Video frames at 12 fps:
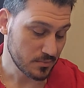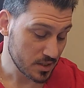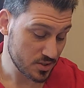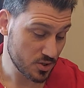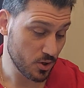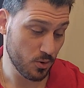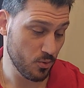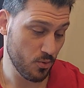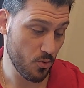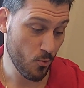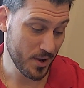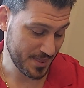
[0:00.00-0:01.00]
So
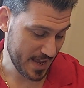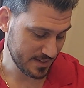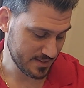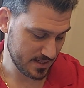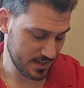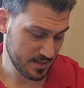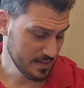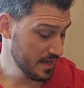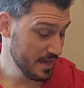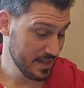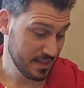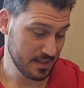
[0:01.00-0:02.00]
with that said,
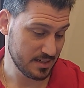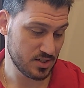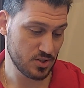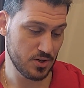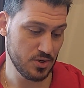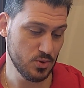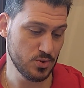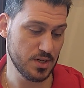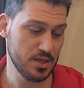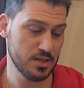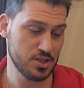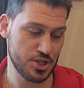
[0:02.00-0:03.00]
let's start
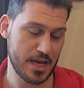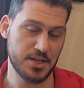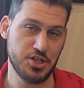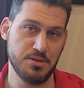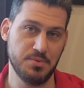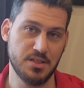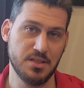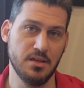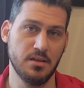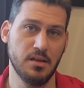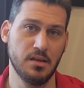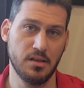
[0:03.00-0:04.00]
using
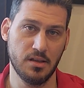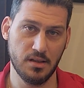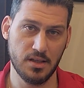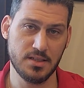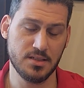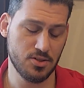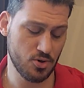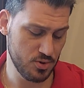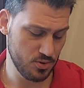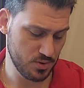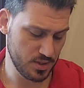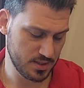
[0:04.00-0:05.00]
ChatGPT. Let's show
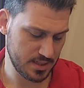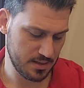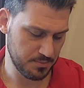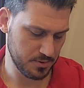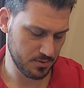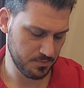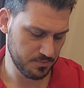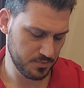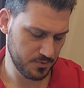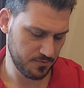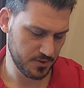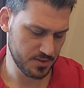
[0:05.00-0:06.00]
you an example.
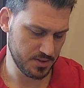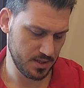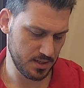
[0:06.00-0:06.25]
The first thing